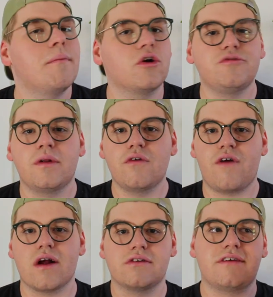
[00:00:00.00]
Marshmallow
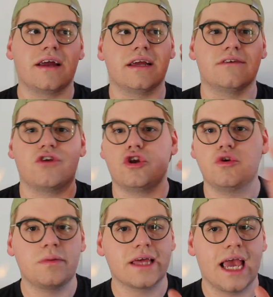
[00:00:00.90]
Fireside is
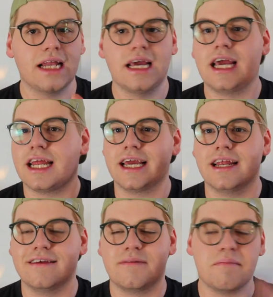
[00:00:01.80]
duplicated. It
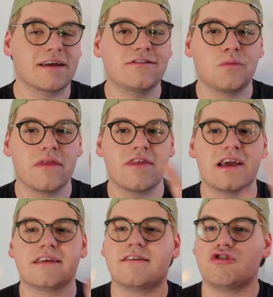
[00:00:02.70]
is mixed with
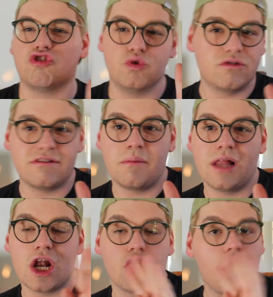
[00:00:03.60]
things. It's used as a
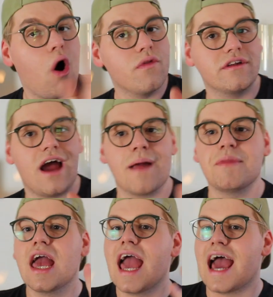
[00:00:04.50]
blender all the time.
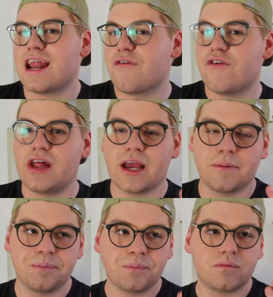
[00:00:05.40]
And I feel like
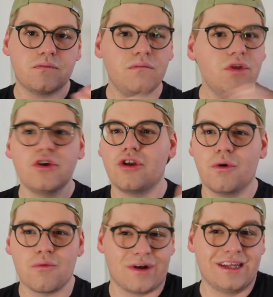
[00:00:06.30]
you
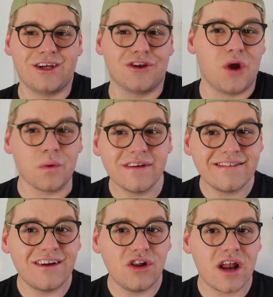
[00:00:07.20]
don't really
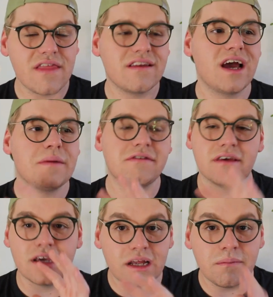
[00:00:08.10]
notice it a lot of the times
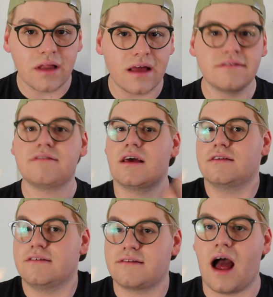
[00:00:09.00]
in blends. At
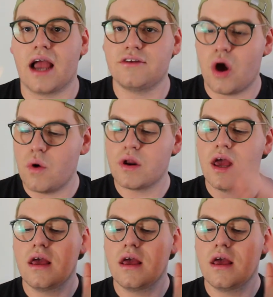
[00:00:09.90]
least I don't.